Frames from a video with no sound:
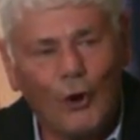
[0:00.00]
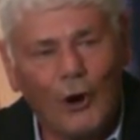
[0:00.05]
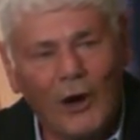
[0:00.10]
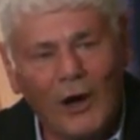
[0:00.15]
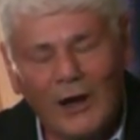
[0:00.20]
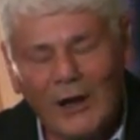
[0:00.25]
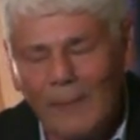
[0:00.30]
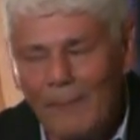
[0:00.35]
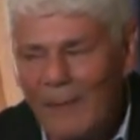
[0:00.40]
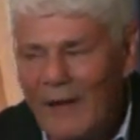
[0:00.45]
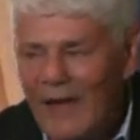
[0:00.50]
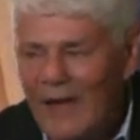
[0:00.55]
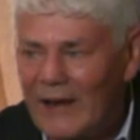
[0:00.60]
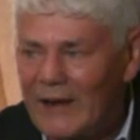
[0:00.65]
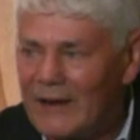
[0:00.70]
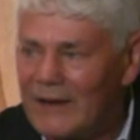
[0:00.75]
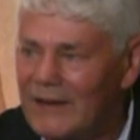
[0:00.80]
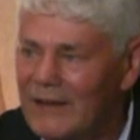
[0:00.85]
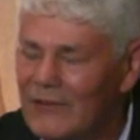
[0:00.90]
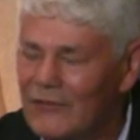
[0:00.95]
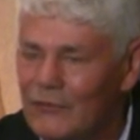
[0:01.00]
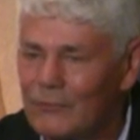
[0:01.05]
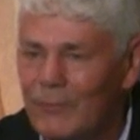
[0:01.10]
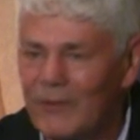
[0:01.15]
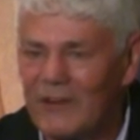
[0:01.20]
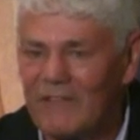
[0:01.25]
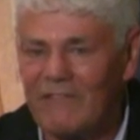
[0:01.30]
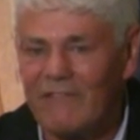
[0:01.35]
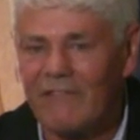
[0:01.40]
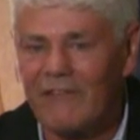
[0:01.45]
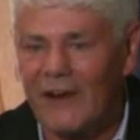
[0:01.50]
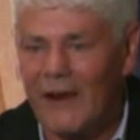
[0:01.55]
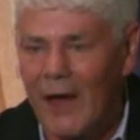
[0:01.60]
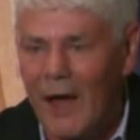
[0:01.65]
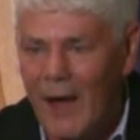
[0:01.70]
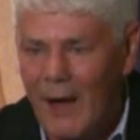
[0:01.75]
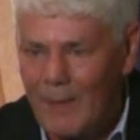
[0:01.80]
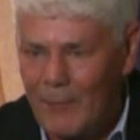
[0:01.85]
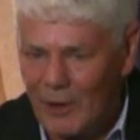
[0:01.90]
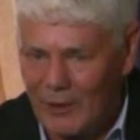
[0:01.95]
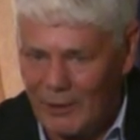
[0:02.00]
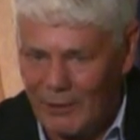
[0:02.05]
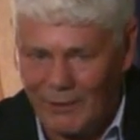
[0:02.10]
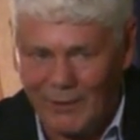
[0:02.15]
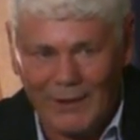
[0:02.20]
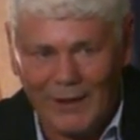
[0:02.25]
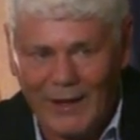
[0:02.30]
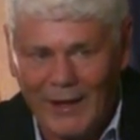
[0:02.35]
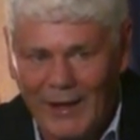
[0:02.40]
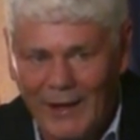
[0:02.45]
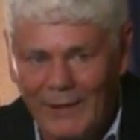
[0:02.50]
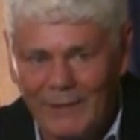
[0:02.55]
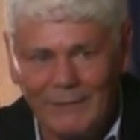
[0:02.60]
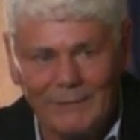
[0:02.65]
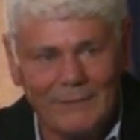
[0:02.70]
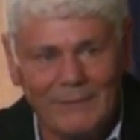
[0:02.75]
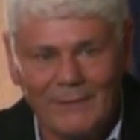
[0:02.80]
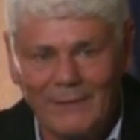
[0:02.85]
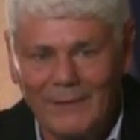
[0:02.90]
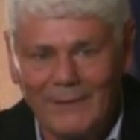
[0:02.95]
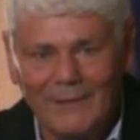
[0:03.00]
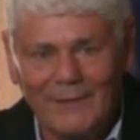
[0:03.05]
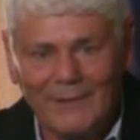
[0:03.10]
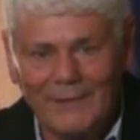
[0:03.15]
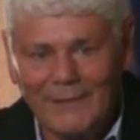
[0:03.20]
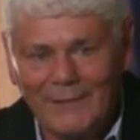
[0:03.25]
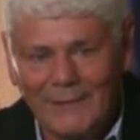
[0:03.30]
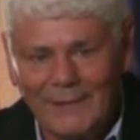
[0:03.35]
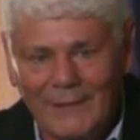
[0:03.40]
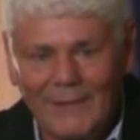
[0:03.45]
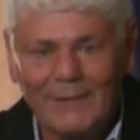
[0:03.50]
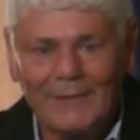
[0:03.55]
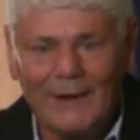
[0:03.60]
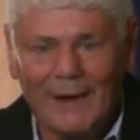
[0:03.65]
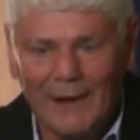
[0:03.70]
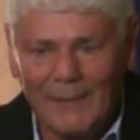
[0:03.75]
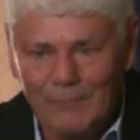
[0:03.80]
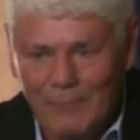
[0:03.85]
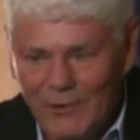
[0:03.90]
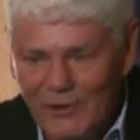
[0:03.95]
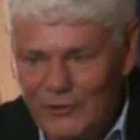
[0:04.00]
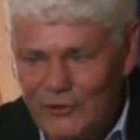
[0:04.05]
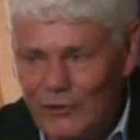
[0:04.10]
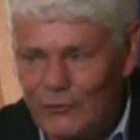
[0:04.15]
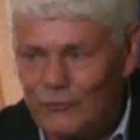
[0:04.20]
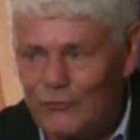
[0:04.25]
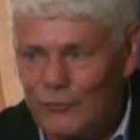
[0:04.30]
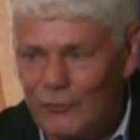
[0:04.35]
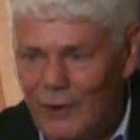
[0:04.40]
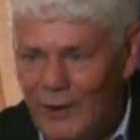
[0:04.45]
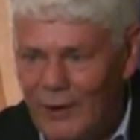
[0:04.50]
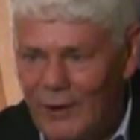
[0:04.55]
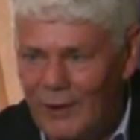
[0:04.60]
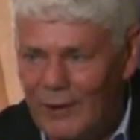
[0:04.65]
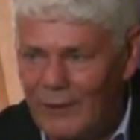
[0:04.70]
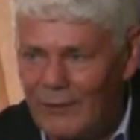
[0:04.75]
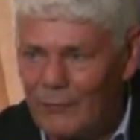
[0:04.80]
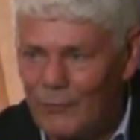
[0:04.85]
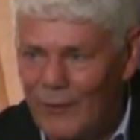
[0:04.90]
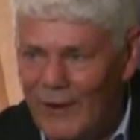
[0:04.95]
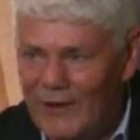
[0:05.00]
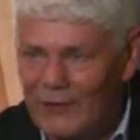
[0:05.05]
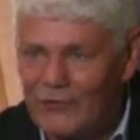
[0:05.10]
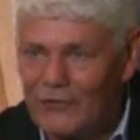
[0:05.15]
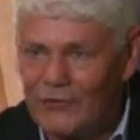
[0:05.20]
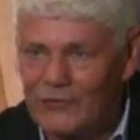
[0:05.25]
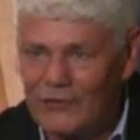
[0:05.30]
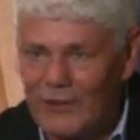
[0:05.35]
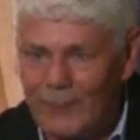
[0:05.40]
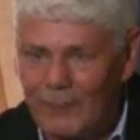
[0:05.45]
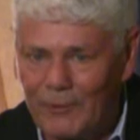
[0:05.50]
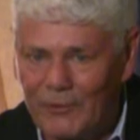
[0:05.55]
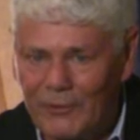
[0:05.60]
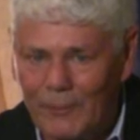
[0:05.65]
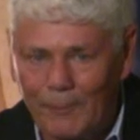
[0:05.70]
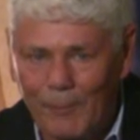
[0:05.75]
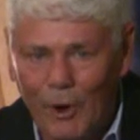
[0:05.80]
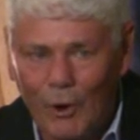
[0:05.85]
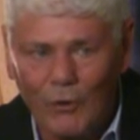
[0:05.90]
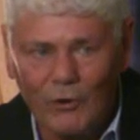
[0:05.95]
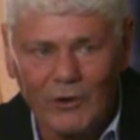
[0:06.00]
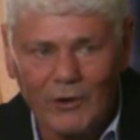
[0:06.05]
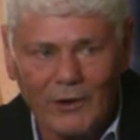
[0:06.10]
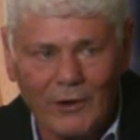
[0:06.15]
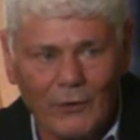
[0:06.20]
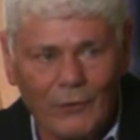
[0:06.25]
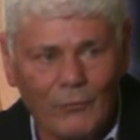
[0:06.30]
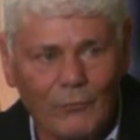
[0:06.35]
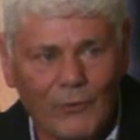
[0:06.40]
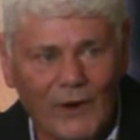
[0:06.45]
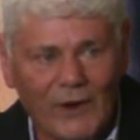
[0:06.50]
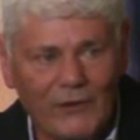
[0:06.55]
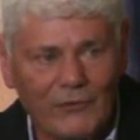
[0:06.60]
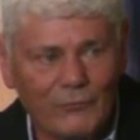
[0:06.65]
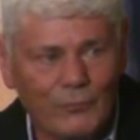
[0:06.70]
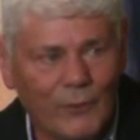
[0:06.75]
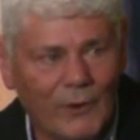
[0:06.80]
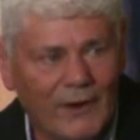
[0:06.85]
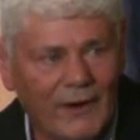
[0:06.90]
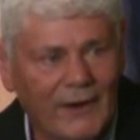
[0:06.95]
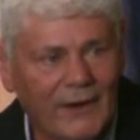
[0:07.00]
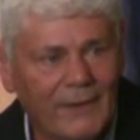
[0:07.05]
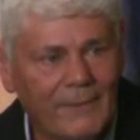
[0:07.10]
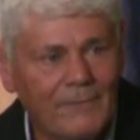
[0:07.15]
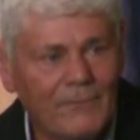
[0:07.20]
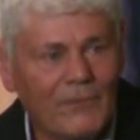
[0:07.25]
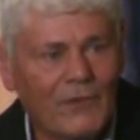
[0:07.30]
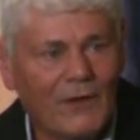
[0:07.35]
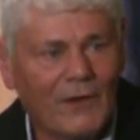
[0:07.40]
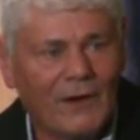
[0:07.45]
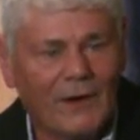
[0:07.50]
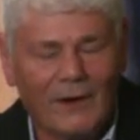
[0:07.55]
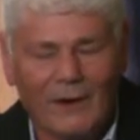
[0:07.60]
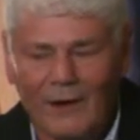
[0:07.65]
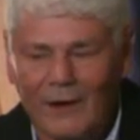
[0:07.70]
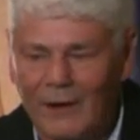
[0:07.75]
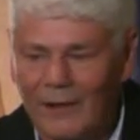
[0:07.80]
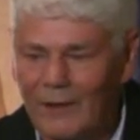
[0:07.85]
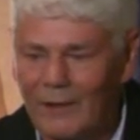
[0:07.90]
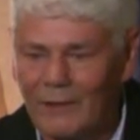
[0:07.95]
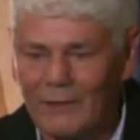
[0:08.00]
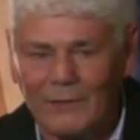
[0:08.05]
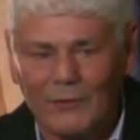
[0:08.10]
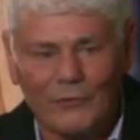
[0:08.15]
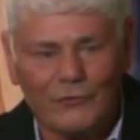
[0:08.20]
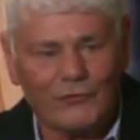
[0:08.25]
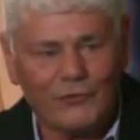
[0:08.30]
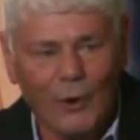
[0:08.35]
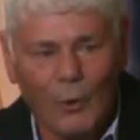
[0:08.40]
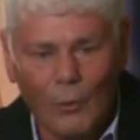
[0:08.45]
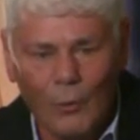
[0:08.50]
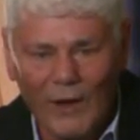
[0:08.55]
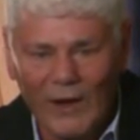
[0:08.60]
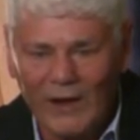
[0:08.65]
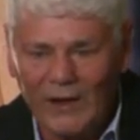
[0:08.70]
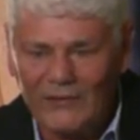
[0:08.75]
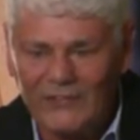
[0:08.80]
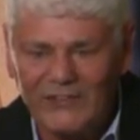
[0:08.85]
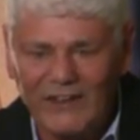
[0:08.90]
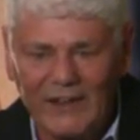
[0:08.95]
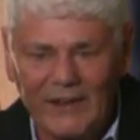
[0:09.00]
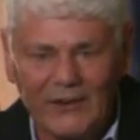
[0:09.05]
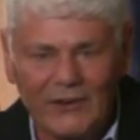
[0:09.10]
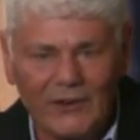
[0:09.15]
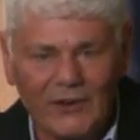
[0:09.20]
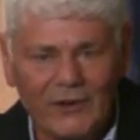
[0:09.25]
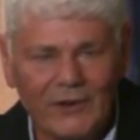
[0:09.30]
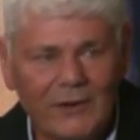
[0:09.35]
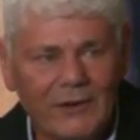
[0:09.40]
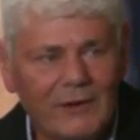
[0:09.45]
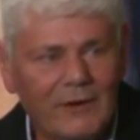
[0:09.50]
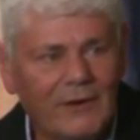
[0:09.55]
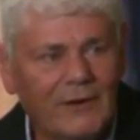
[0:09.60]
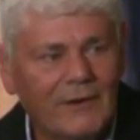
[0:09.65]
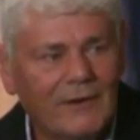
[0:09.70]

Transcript: talk about it has been phenomenal. I've been to races up at the Pocono Raceway. They're so well attended.